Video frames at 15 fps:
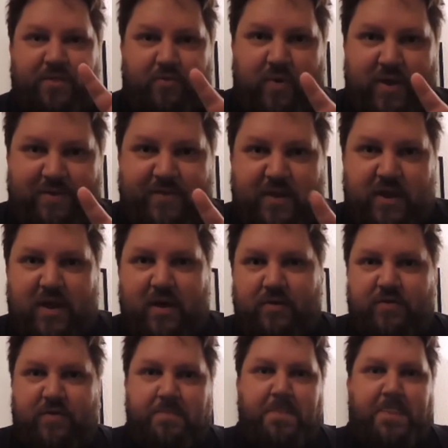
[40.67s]

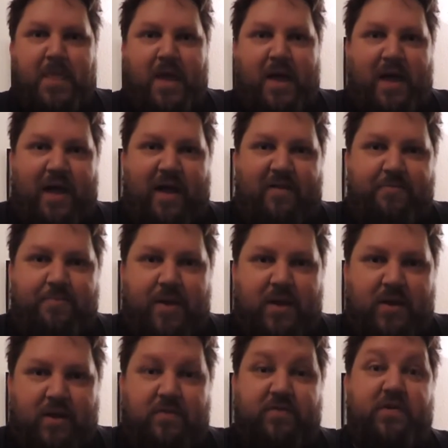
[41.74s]
videos have
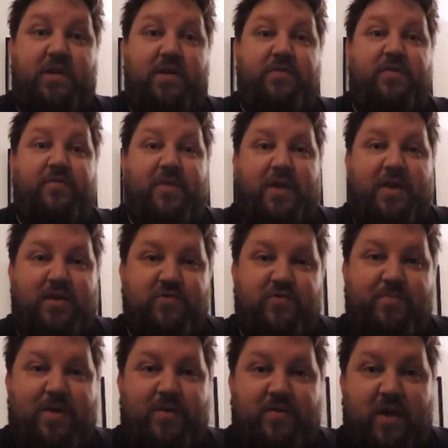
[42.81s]
been exclusively
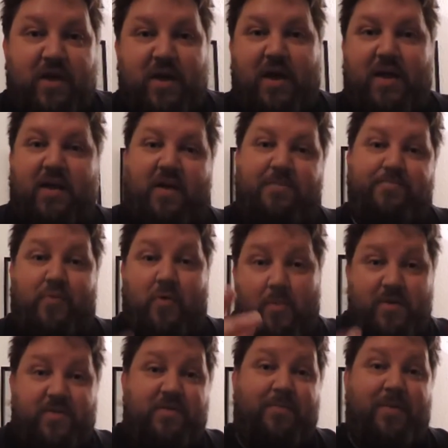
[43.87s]
country music, and I
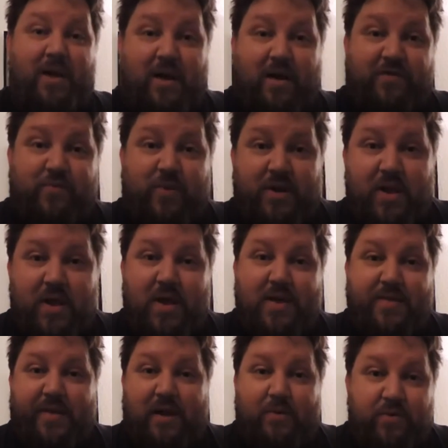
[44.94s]
promised on my last one
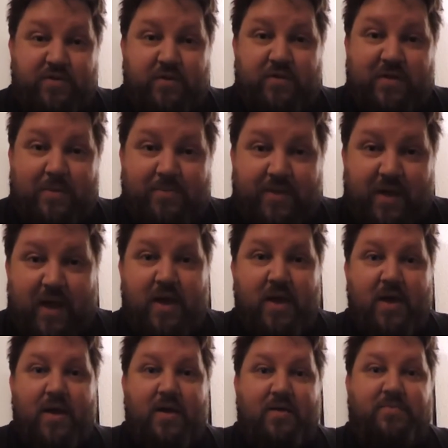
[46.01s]
that I would do something
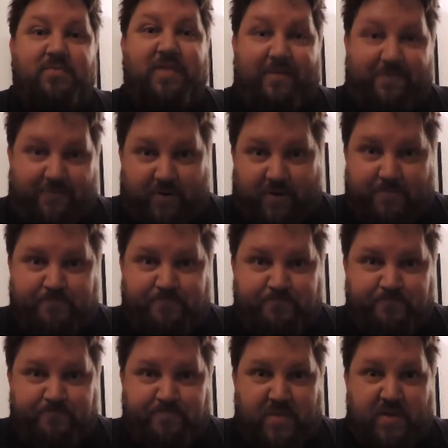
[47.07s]
different.
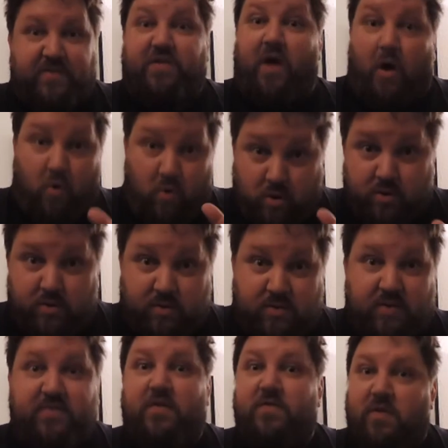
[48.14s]
So
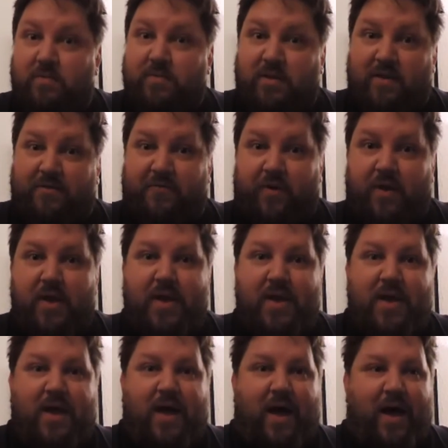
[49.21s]
this is going to be different,
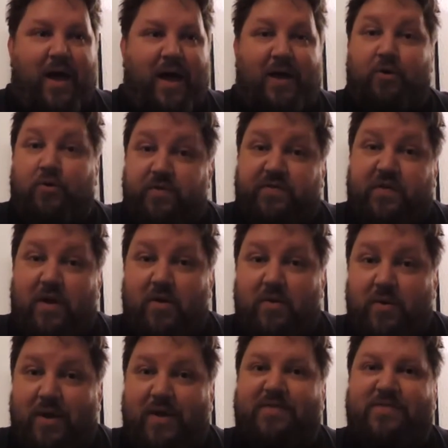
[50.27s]
and
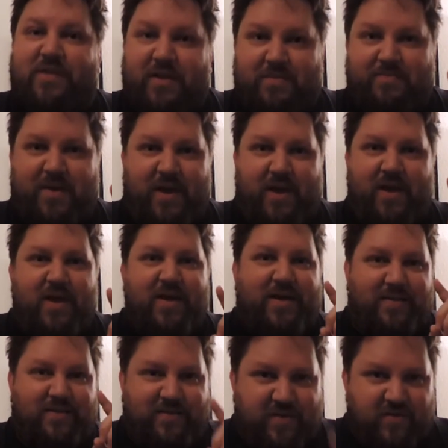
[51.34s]
also it's going to be
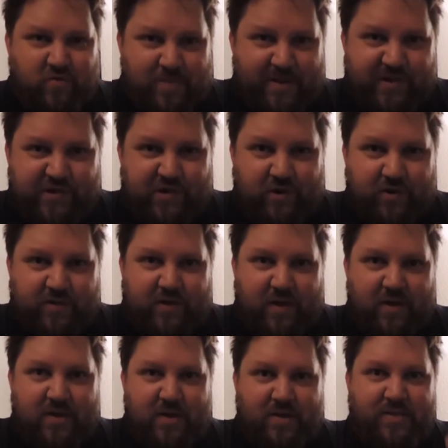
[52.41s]
considerably
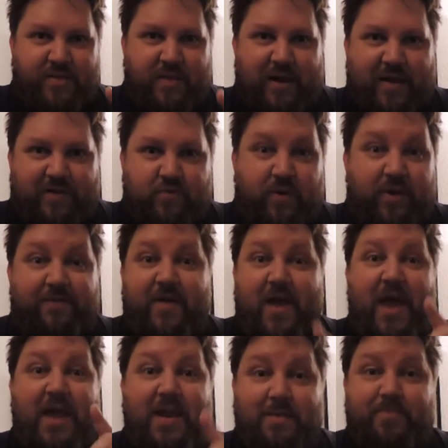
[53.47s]
shorter than the last one. If
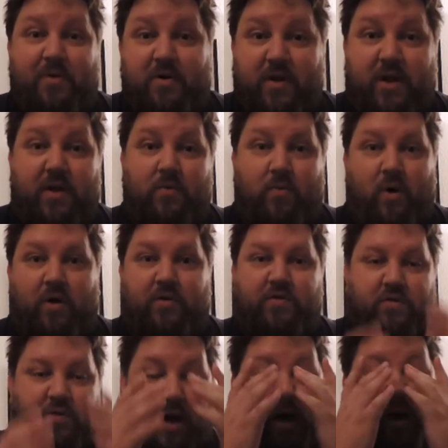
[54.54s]
anybody
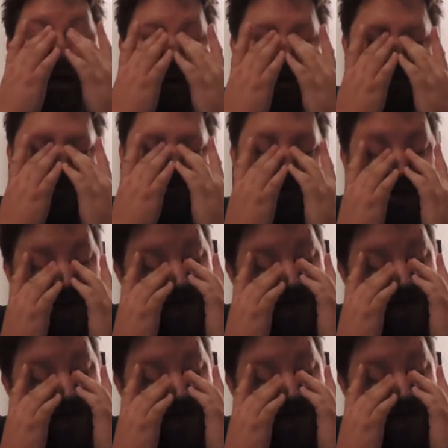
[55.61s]
watched that half an